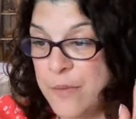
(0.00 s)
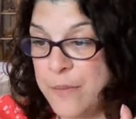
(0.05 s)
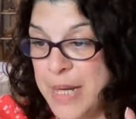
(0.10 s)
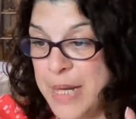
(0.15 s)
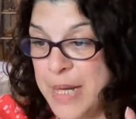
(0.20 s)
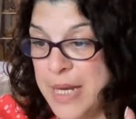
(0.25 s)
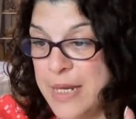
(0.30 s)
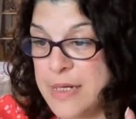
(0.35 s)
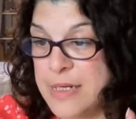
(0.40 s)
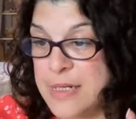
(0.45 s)

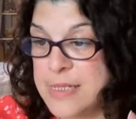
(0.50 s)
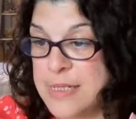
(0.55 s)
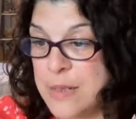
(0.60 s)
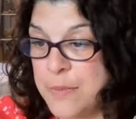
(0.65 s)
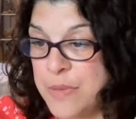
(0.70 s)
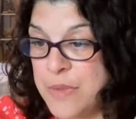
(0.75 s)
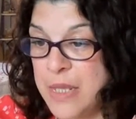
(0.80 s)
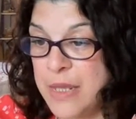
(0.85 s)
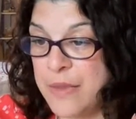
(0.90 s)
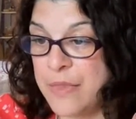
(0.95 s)
me, and
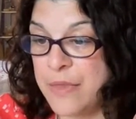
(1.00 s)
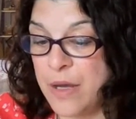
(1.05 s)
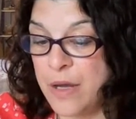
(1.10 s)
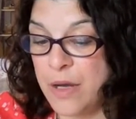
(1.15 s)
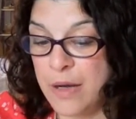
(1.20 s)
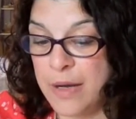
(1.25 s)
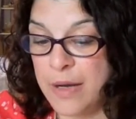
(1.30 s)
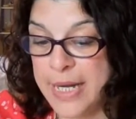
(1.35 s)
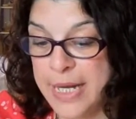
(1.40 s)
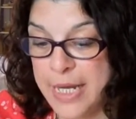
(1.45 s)
it's something
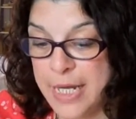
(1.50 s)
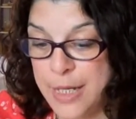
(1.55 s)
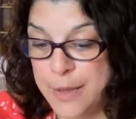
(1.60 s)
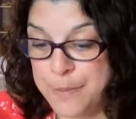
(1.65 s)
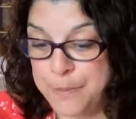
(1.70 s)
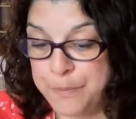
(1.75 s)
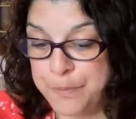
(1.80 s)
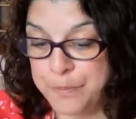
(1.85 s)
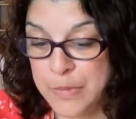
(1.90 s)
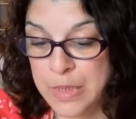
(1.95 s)

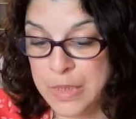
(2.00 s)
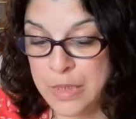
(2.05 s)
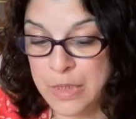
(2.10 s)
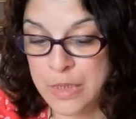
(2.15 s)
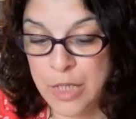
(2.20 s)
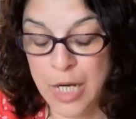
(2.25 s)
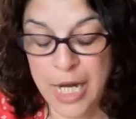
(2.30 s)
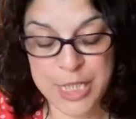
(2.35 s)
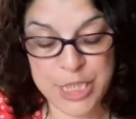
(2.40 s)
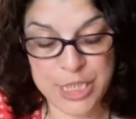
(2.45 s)
that
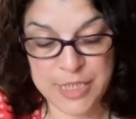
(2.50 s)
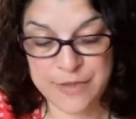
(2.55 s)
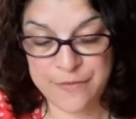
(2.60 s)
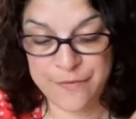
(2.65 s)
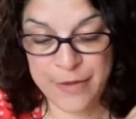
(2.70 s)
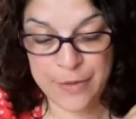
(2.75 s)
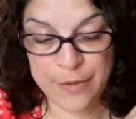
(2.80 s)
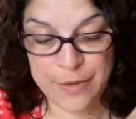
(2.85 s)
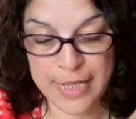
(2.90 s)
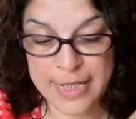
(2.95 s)
I
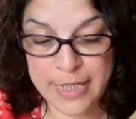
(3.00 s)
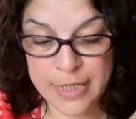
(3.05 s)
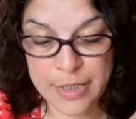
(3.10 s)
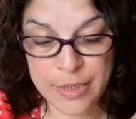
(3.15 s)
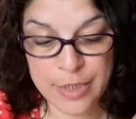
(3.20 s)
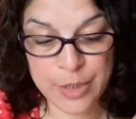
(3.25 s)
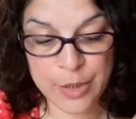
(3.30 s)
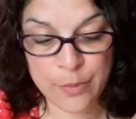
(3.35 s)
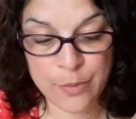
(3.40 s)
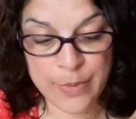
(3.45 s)
just feel
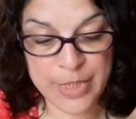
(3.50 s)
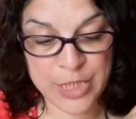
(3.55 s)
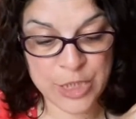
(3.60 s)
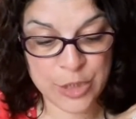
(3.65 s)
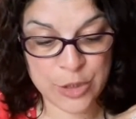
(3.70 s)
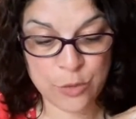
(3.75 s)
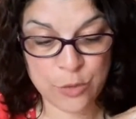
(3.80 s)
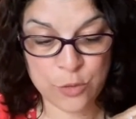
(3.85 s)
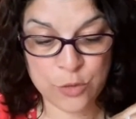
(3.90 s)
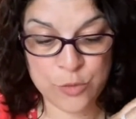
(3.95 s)
like we
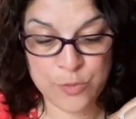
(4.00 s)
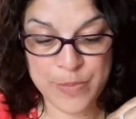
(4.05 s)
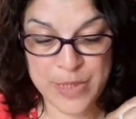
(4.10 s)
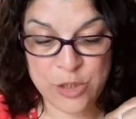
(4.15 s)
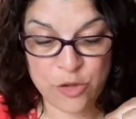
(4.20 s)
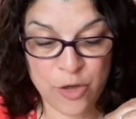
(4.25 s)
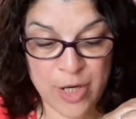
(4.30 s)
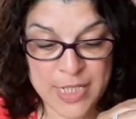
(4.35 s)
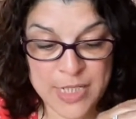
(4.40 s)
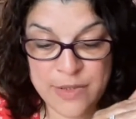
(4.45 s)
should all
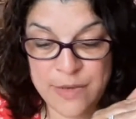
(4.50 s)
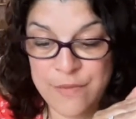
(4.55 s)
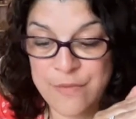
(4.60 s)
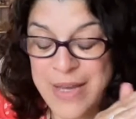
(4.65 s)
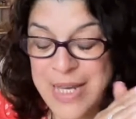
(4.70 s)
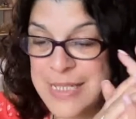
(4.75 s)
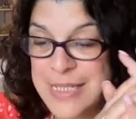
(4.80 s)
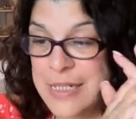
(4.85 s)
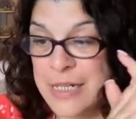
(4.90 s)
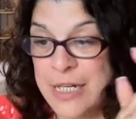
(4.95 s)
be trying to
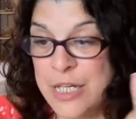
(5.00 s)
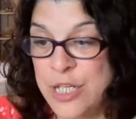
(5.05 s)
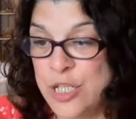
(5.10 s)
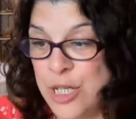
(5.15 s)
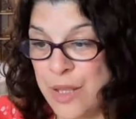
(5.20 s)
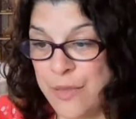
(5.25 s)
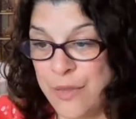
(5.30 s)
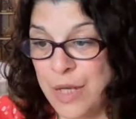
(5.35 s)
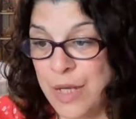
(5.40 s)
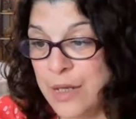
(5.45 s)
invest in
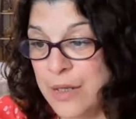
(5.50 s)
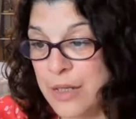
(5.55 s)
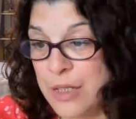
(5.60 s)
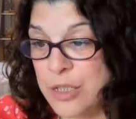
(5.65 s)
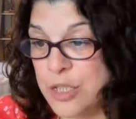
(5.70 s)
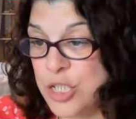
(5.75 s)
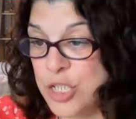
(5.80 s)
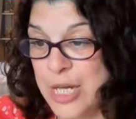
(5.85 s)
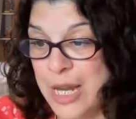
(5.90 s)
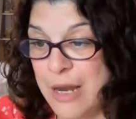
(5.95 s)
each other
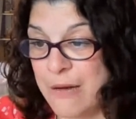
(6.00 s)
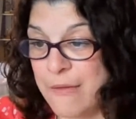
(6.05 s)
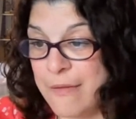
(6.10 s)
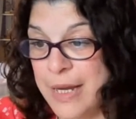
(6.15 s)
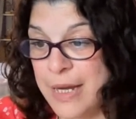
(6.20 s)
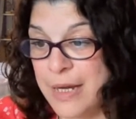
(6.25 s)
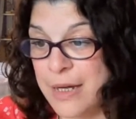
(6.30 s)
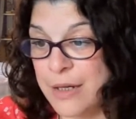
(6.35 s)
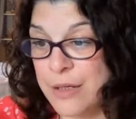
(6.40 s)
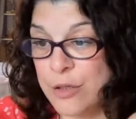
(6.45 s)
and
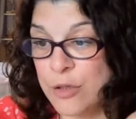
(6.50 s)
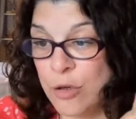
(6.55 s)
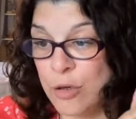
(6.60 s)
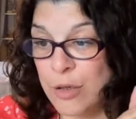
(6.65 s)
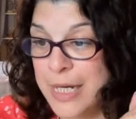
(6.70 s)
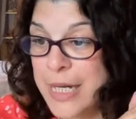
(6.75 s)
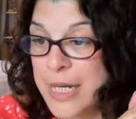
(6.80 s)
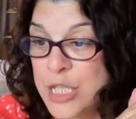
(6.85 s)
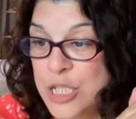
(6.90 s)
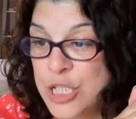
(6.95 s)
sharing
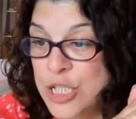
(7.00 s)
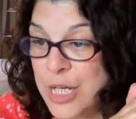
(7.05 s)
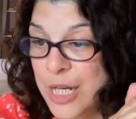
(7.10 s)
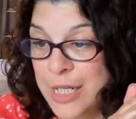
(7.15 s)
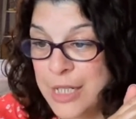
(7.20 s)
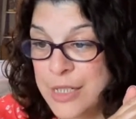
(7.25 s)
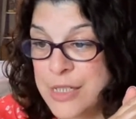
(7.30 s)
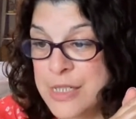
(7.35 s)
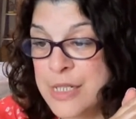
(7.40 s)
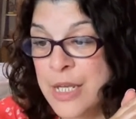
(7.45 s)
knowledge
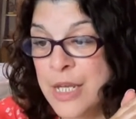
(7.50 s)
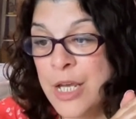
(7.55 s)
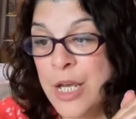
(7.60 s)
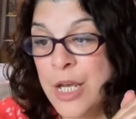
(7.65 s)
and